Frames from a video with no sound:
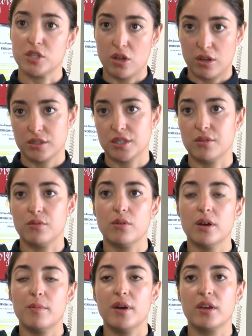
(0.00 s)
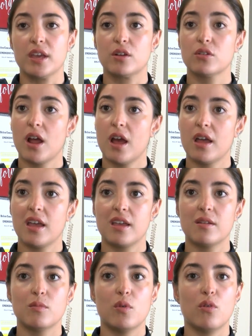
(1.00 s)
talk to you about a
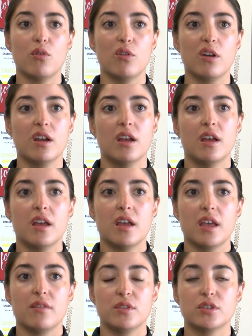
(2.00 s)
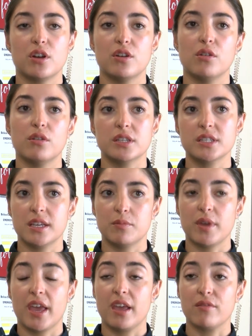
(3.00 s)
crime or if you start noticing
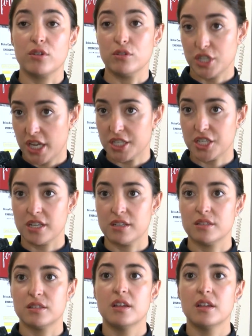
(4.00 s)
behavioral changes.